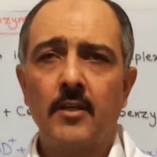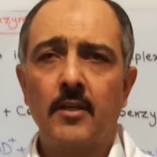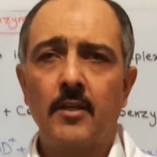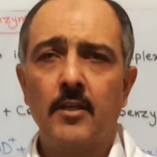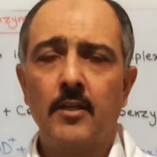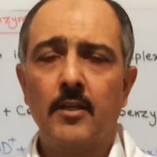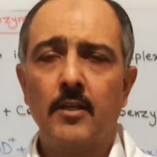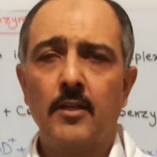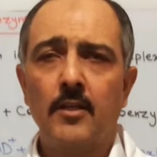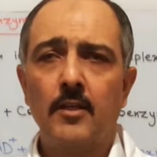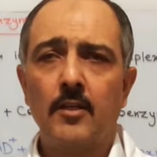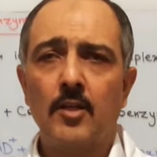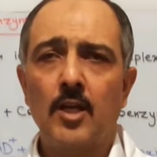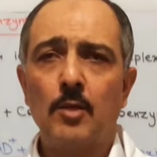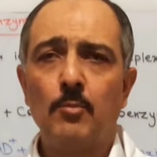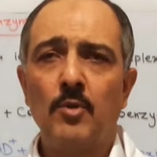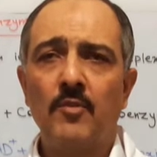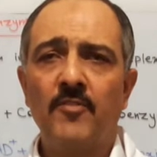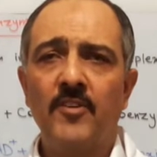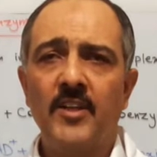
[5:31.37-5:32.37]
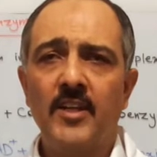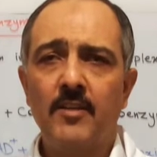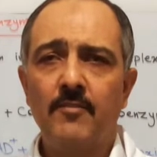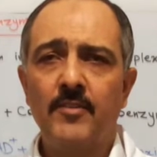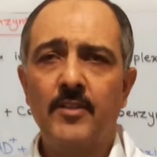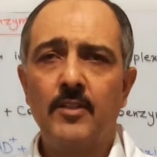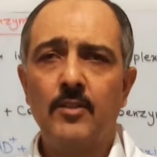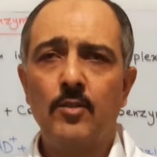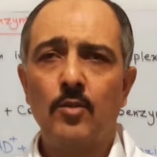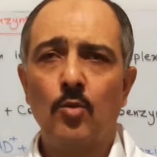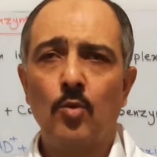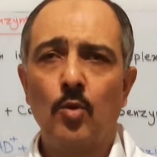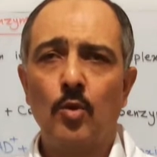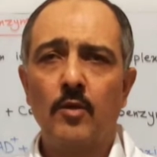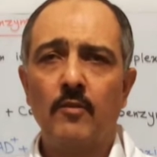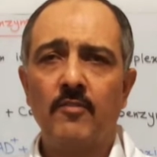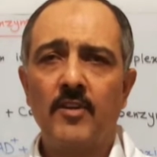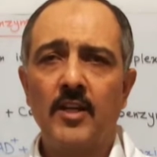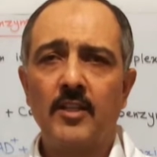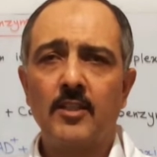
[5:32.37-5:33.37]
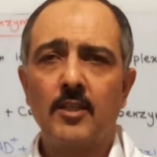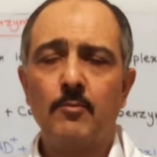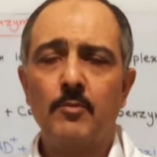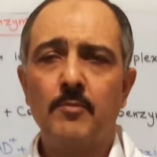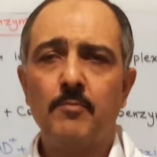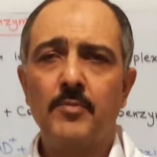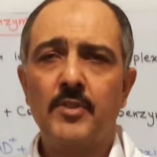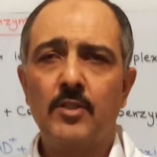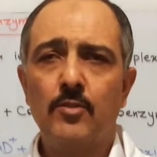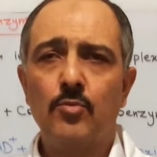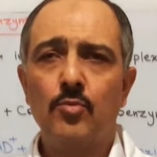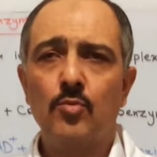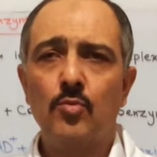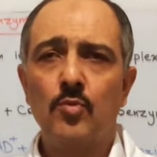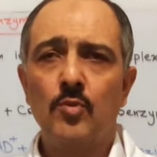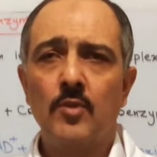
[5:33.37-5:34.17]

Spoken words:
riboflavin or vitamin B2,